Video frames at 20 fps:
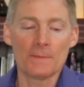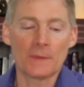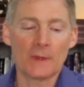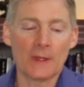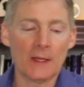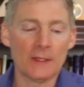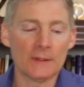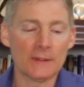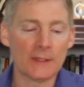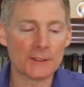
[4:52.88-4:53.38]

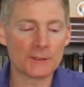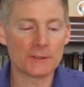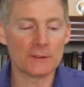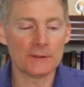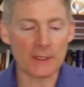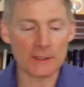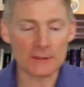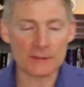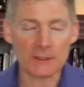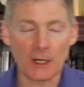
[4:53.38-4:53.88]
and
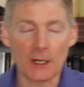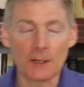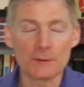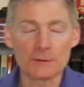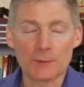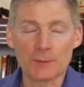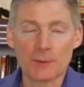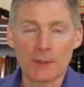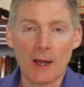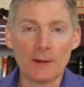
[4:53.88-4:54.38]
that scar was
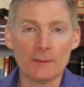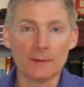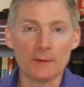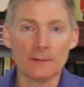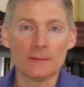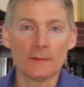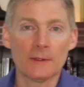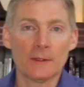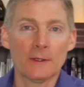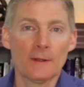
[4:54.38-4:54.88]
a
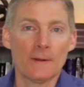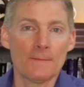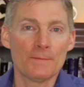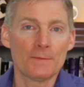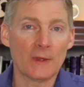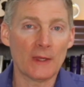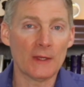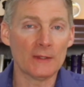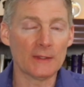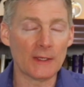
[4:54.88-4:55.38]
problem.
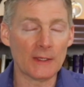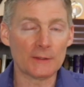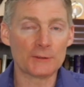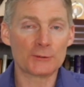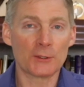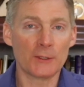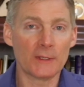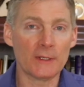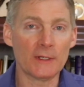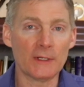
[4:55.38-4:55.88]
And they
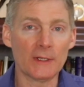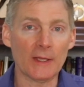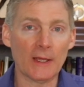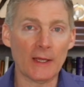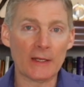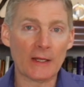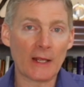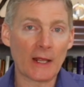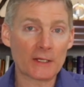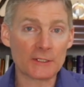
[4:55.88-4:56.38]
treated it,
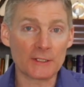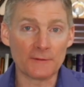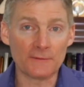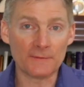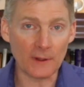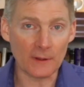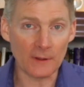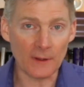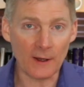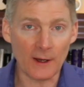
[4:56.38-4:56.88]
and it actually
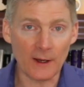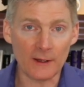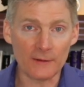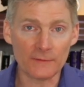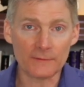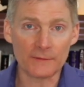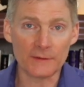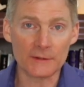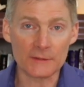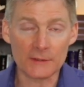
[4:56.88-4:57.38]
fell
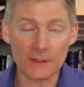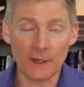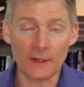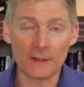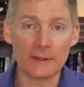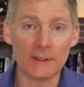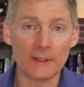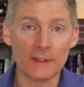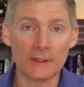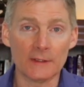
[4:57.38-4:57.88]
off. The scar
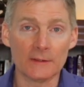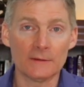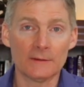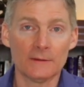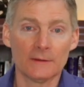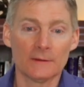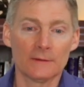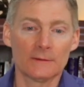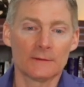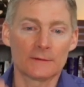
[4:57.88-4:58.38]
did. It
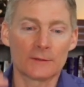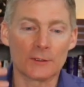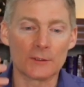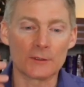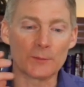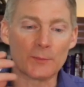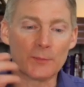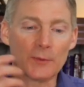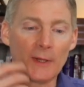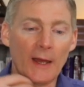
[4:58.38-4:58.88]

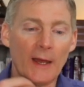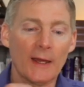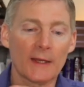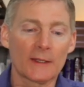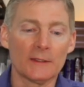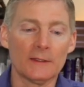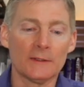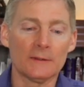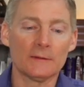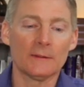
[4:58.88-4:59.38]
turned
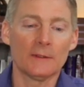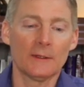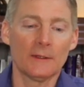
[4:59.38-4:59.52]
black and